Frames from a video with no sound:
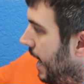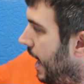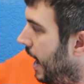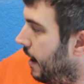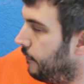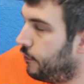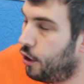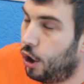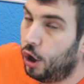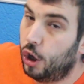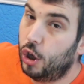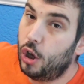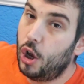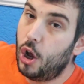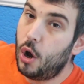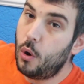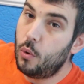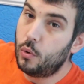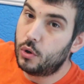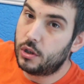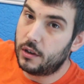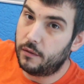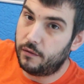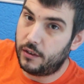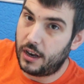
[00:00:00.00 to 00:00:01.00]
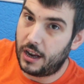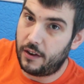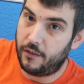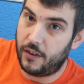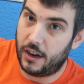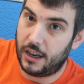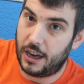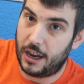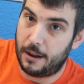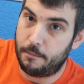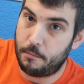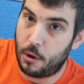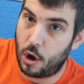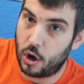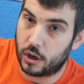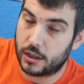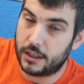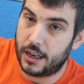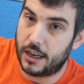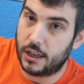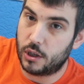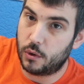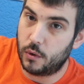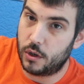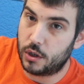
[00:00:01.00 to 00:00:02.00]
I've got loads of DVD box
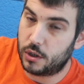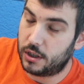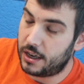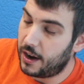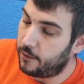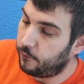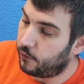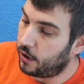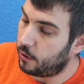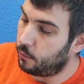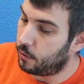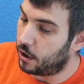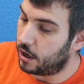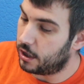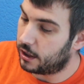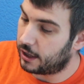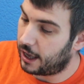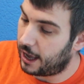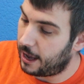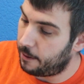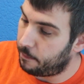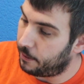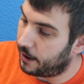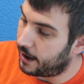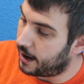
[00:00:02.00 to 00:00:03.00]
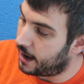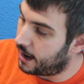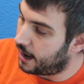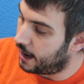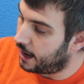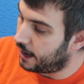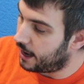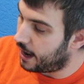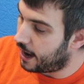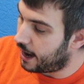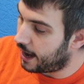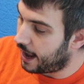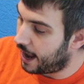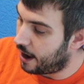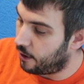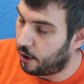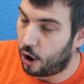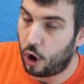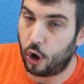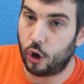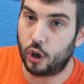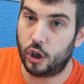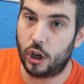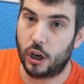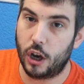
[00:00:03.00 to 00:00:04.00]
sets, so it's definitely worth keeping an eye out
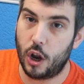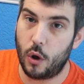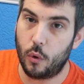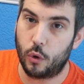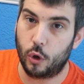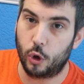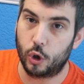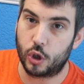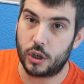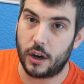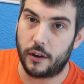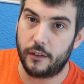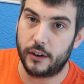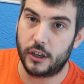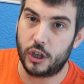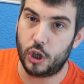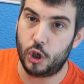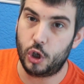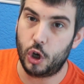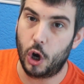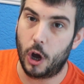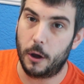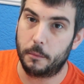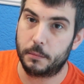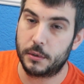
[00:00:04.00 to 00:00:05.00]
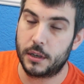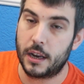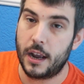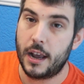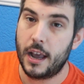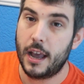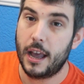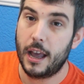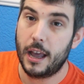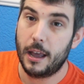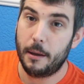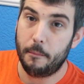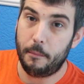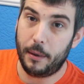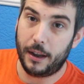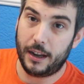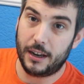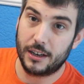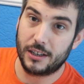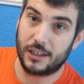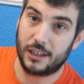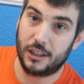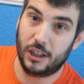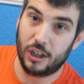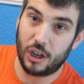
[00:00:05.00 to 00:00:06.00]
on your local charity shops,
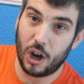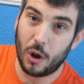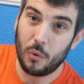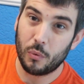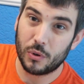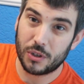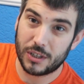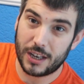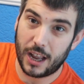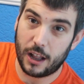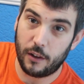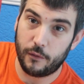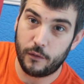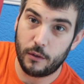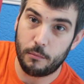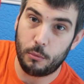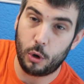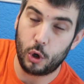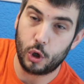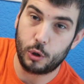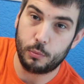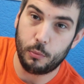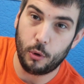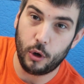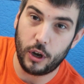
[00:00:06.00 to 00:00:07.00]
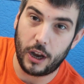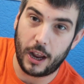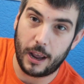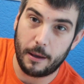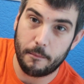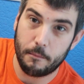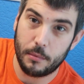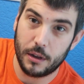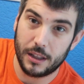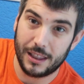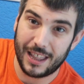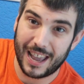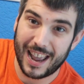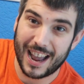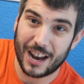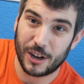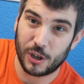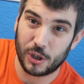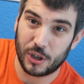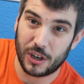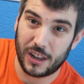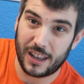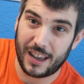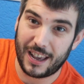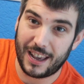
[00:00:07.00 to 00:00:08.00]
because they don't sell for much money, but they
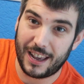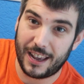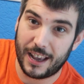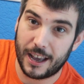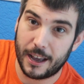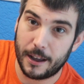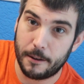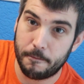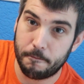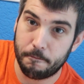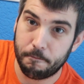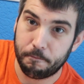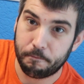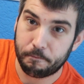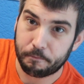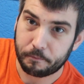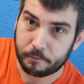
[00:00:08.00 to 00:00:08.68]
actually